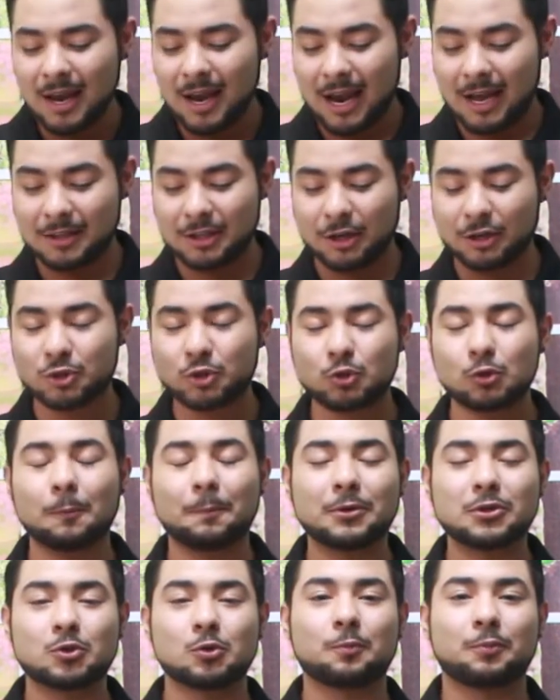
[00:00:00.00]
and they're
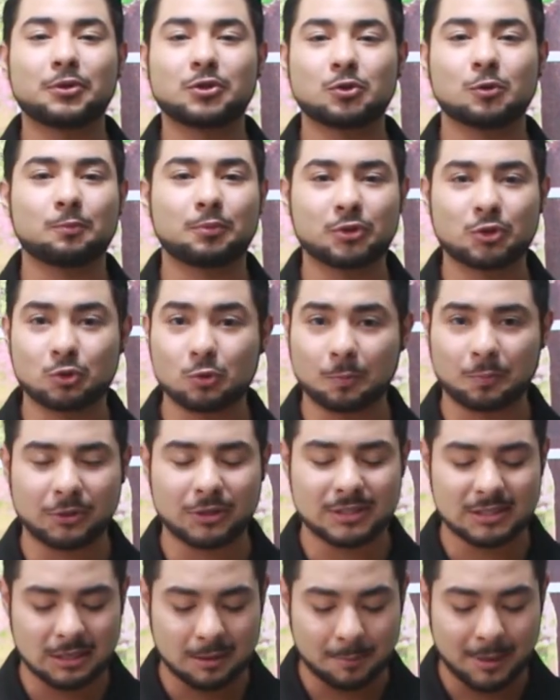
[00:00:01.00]
super
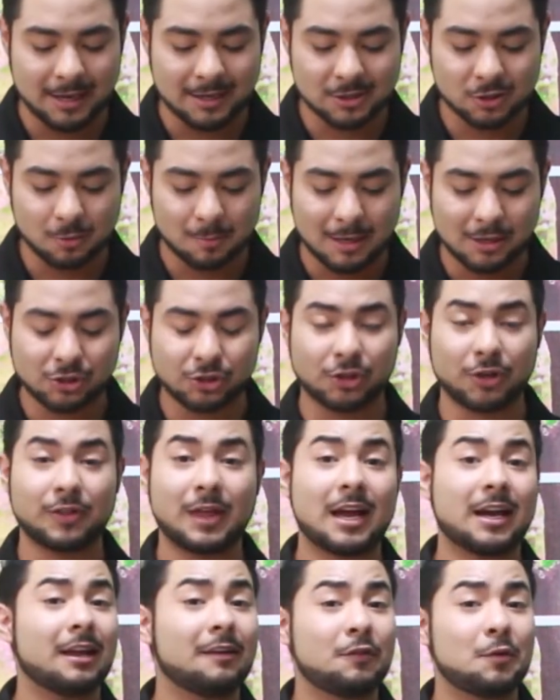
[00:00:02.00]
easy to make. So make sure
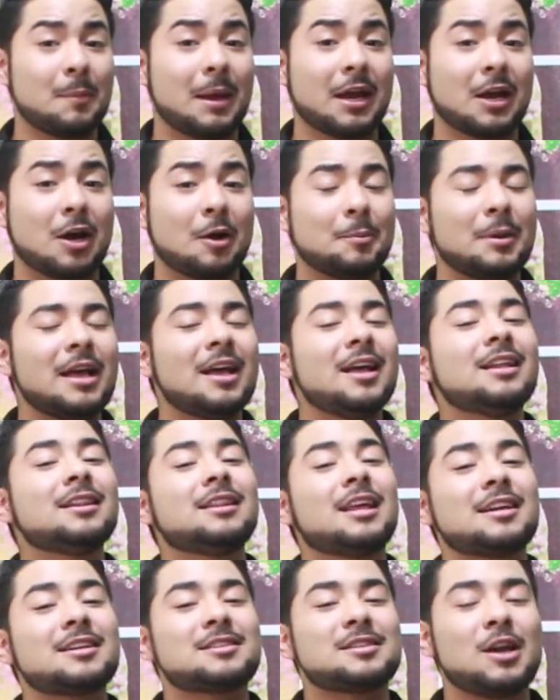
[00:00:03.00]
that if you make them,
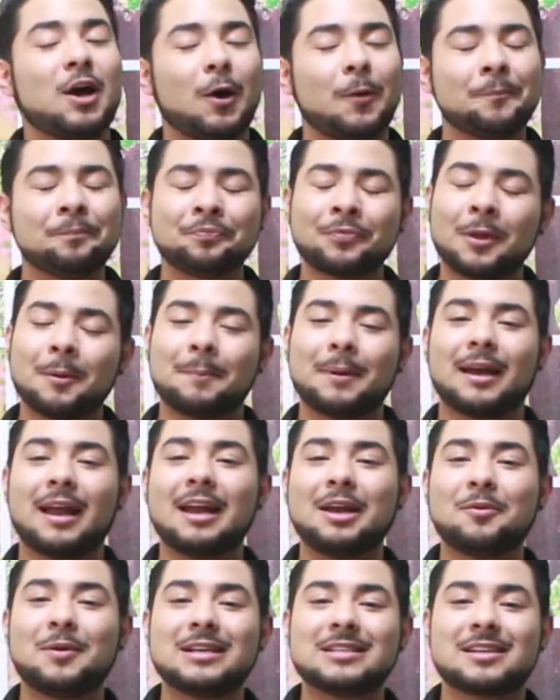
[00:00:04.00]
let us know. But
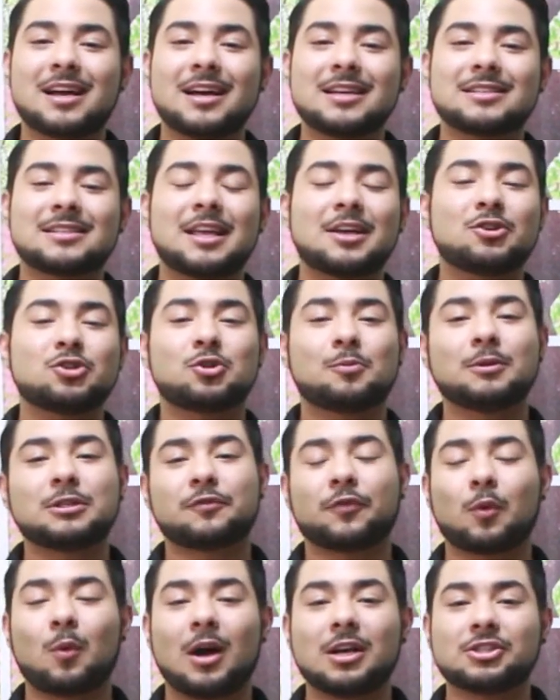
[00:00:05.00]
anyways, guys, thank you so much
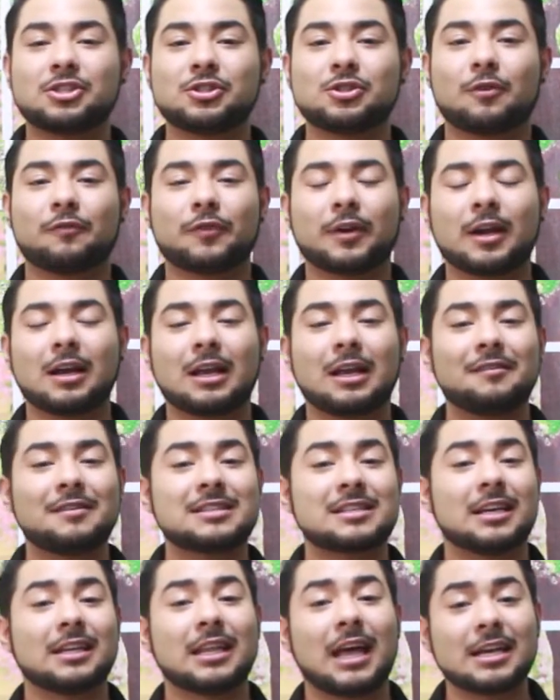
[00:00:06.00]
for watching. Don't forget to give us
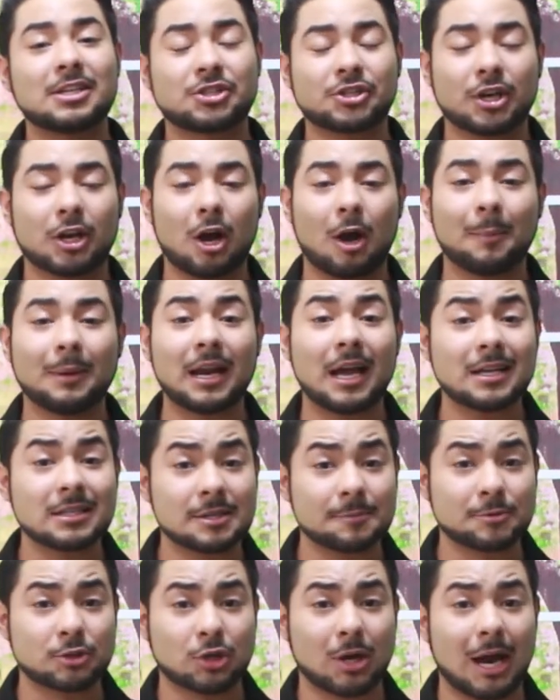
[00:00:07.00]
a like, share, comment, and
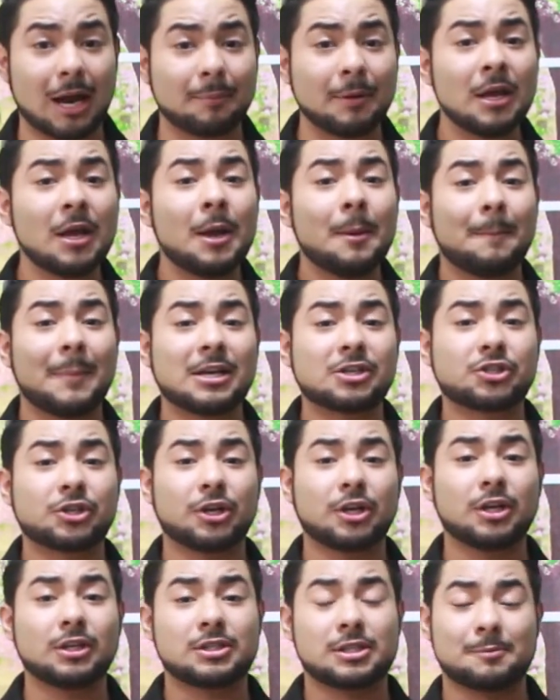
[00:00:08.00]
subscribe. Make sure
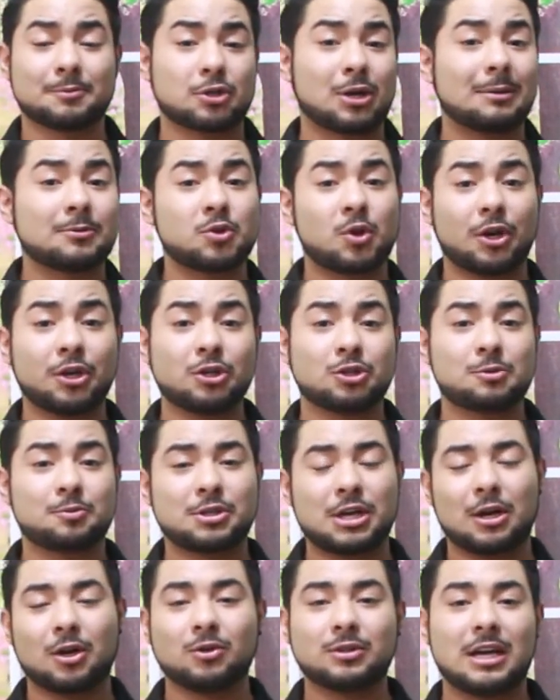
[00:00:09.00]
to subscribe to our YouTube
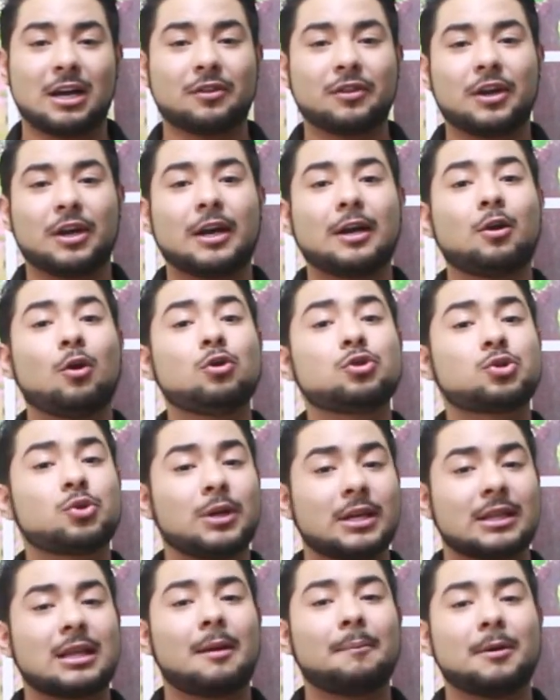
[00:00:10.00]
channel down there and also
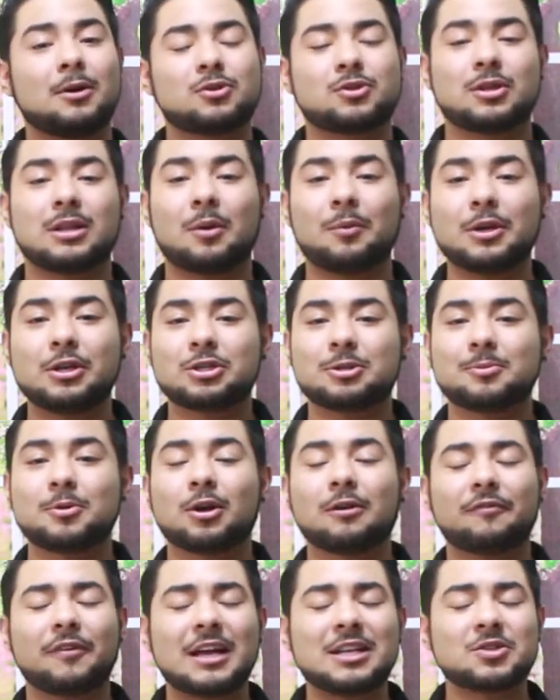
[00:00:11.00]
hit that bell so that way YouTube
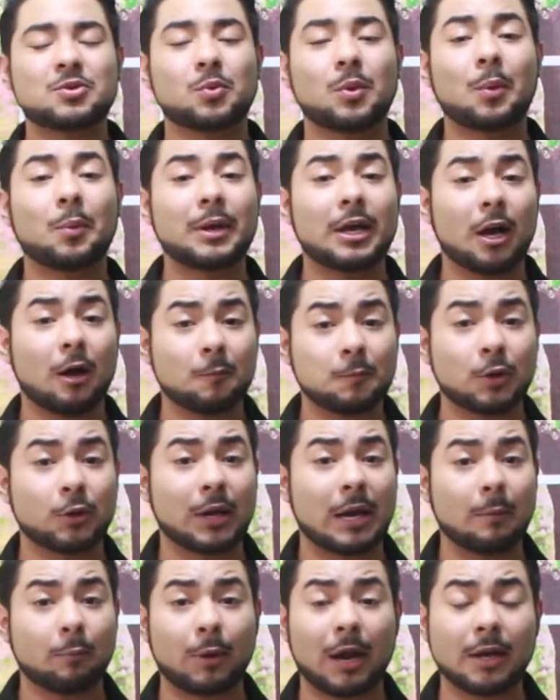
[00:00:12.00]
notifies you when we upload
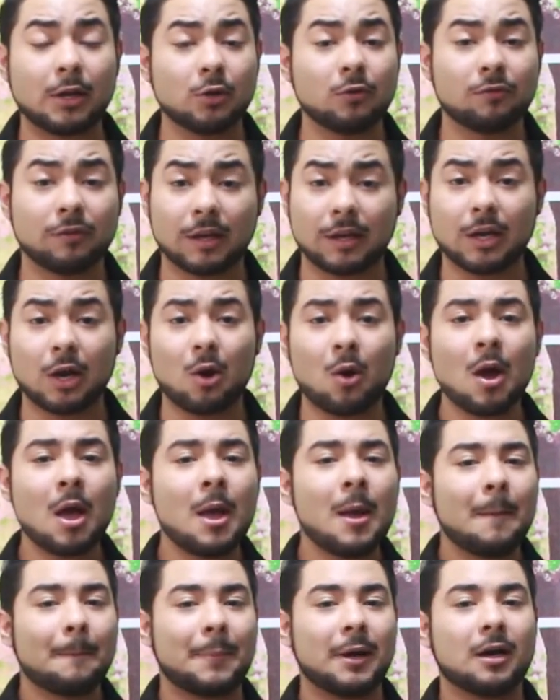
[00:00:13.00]
a brand new video.
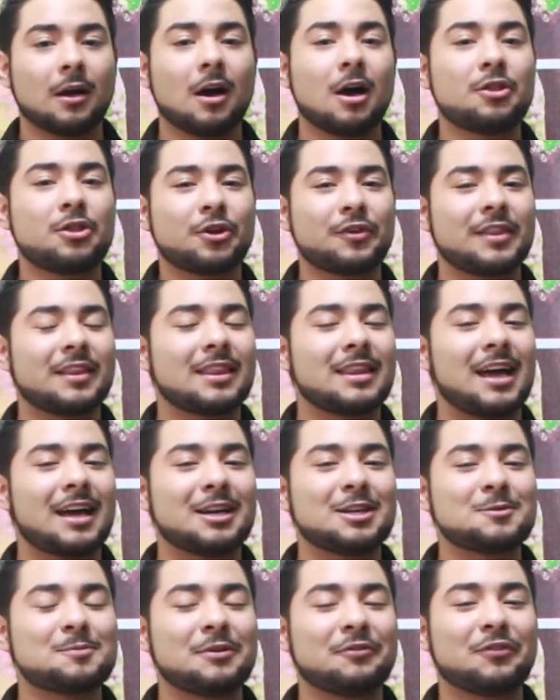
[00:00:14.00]
But other than that,
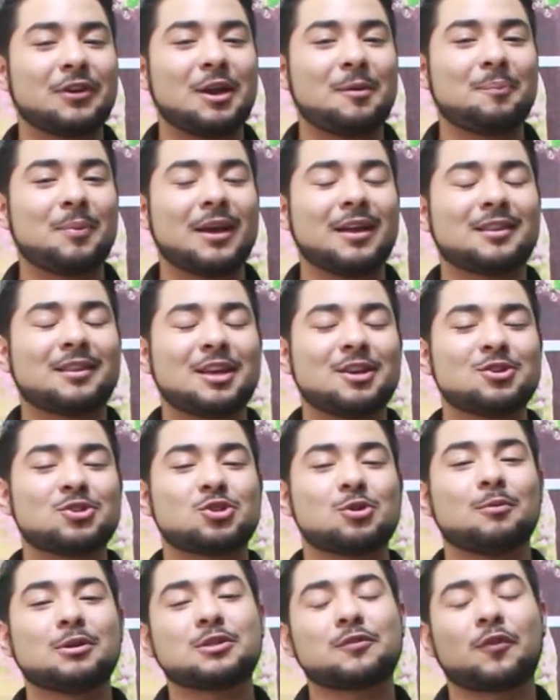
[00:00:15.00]
it's been Felipe. Thank you
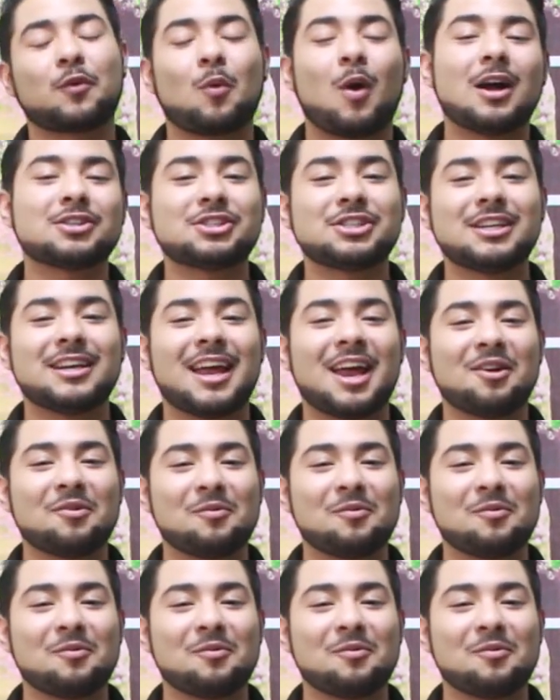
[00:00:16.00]
so much for watching, and